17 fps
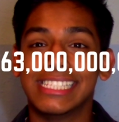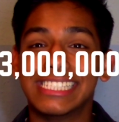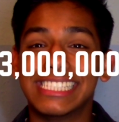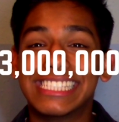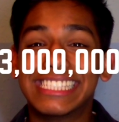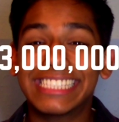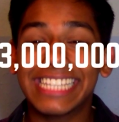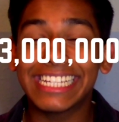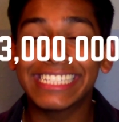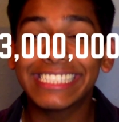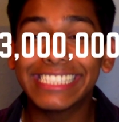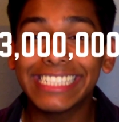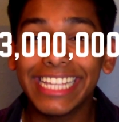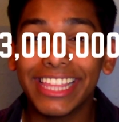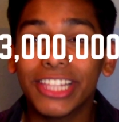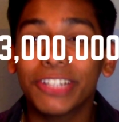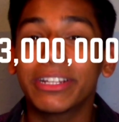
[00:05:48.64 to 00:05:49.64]

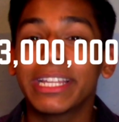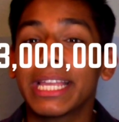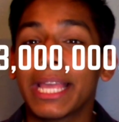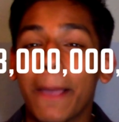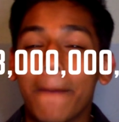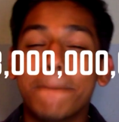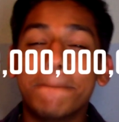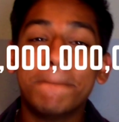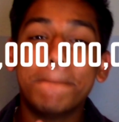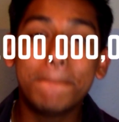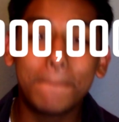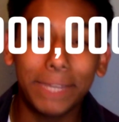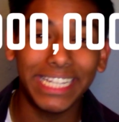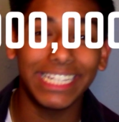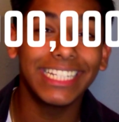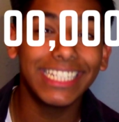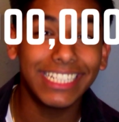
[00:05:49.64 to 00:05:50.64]
$63
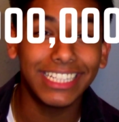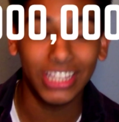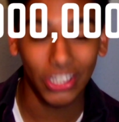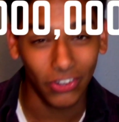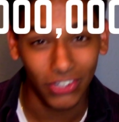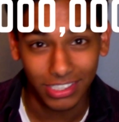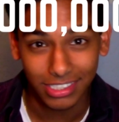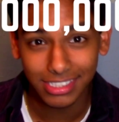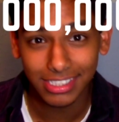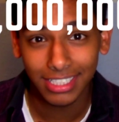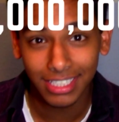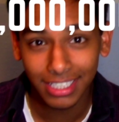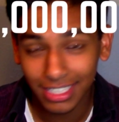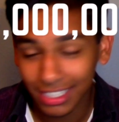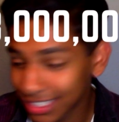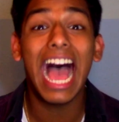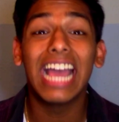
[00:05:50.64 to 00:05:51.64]
billion.
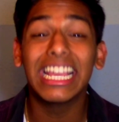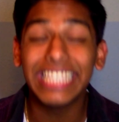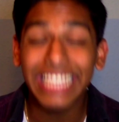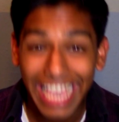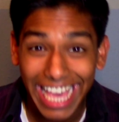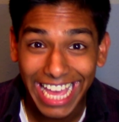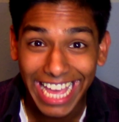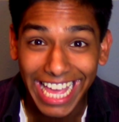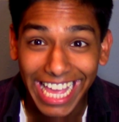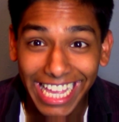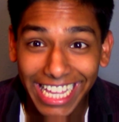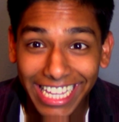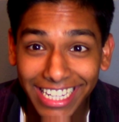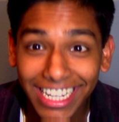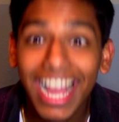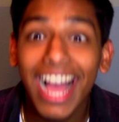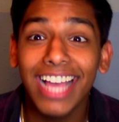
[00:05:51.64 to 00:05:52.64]
A year,
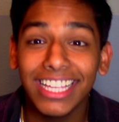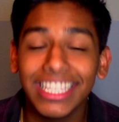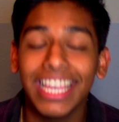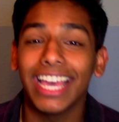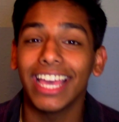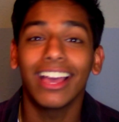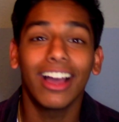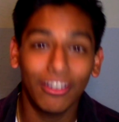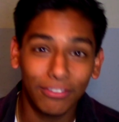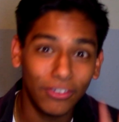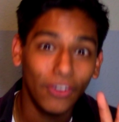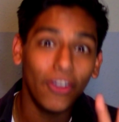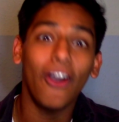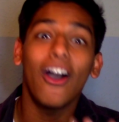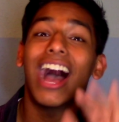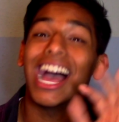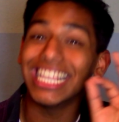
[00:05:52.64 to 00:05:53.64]
I
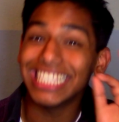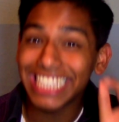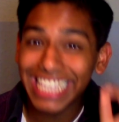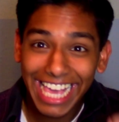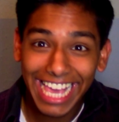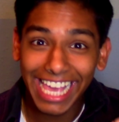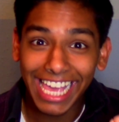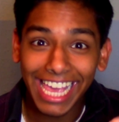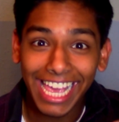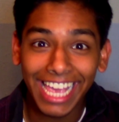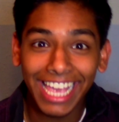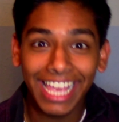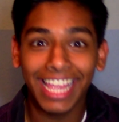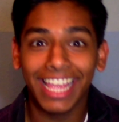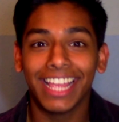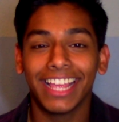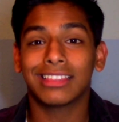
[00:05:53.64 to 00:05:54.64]
forgot, a year.
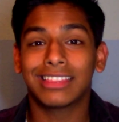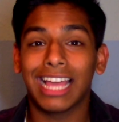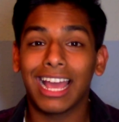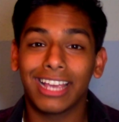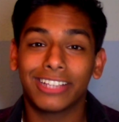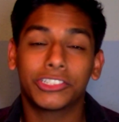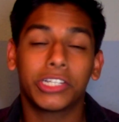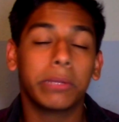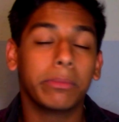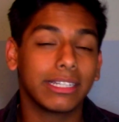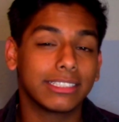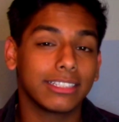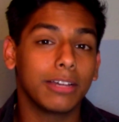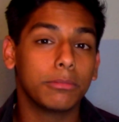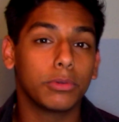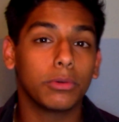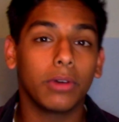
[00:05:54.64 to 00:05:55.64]
That extreme
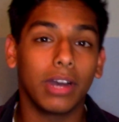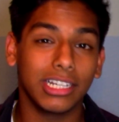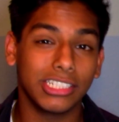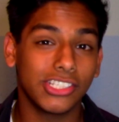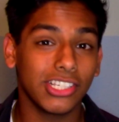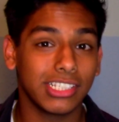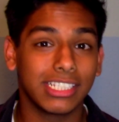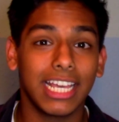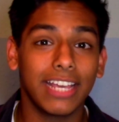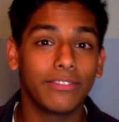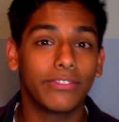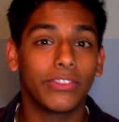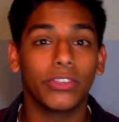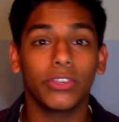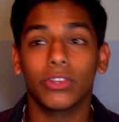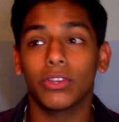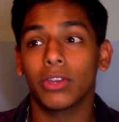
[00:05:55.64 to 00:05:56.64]
example I just gave
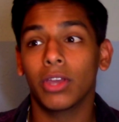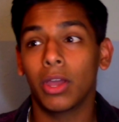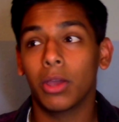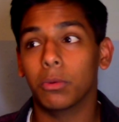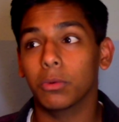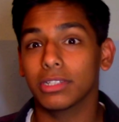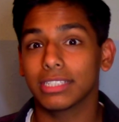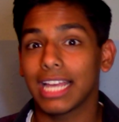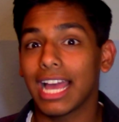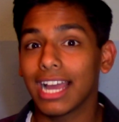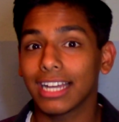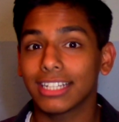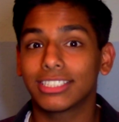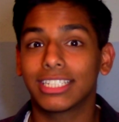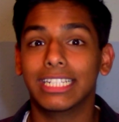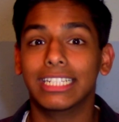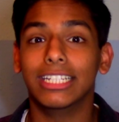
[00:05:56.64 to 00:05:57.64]
to you was
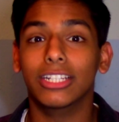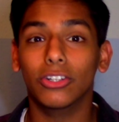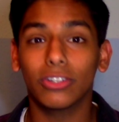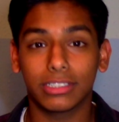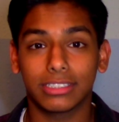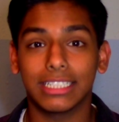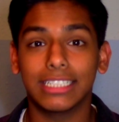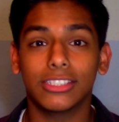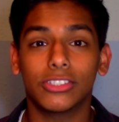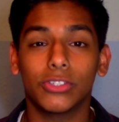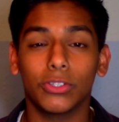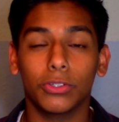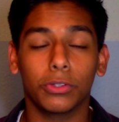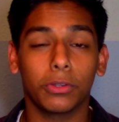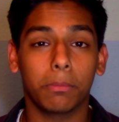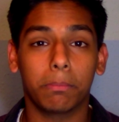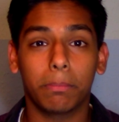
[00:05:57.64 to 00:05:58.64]
actually looked
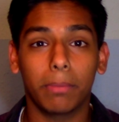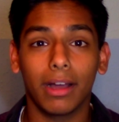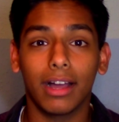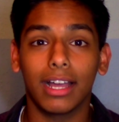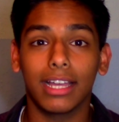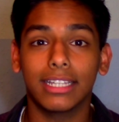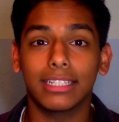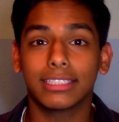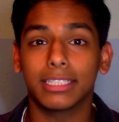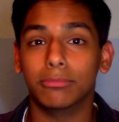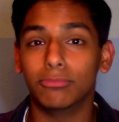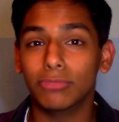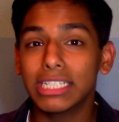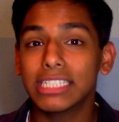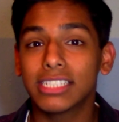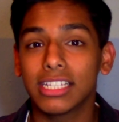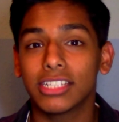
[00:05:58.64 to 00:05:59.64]
into by some
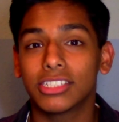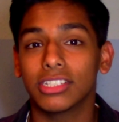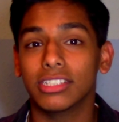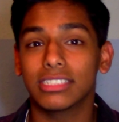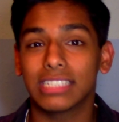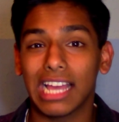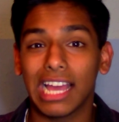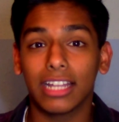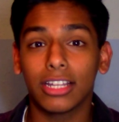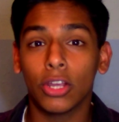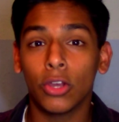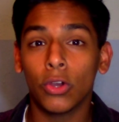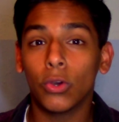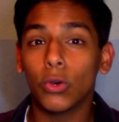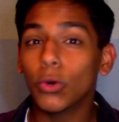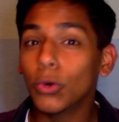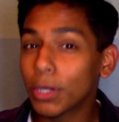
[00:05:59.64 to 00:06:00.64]
researchers at
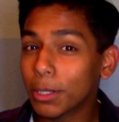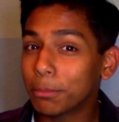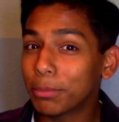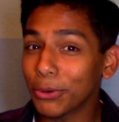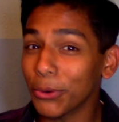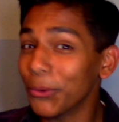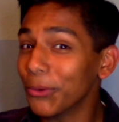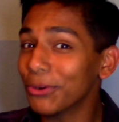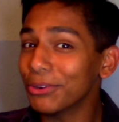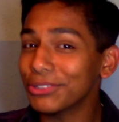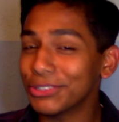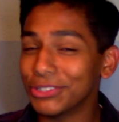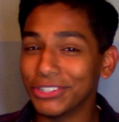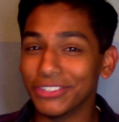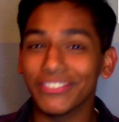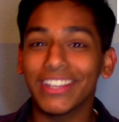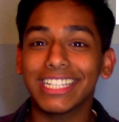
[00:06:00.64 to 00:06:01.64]
Örebro
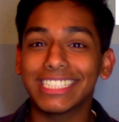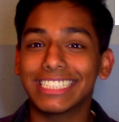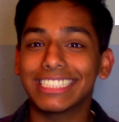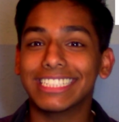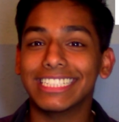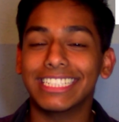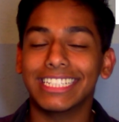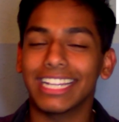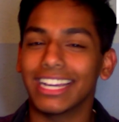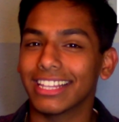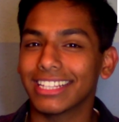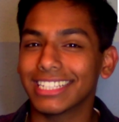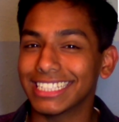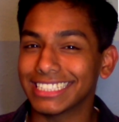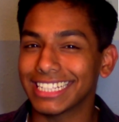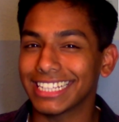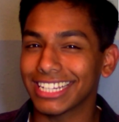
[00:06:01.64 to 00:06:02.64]
University, I
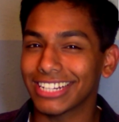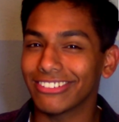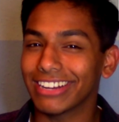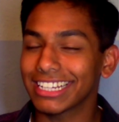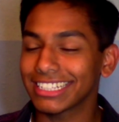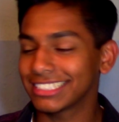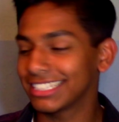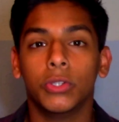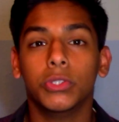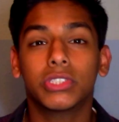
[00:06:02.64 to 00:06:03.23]
think I said that correct, who